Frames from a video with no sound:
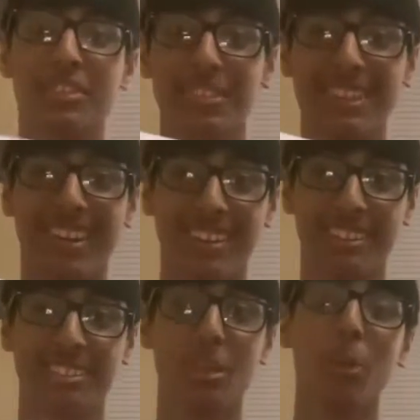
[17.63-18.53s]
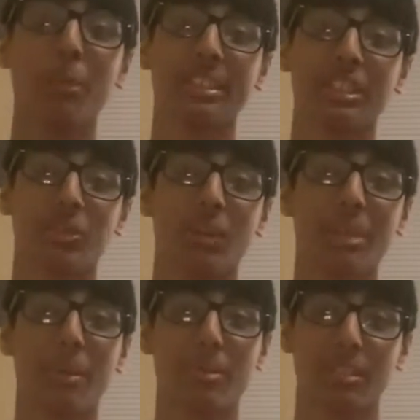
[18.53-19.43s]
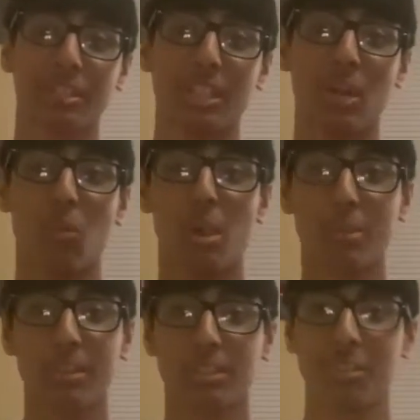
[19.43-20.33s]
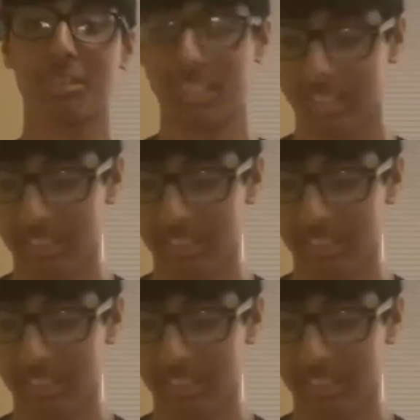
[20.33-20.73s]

$3. No price is 20 but it was on sale at Walmart, so I was like,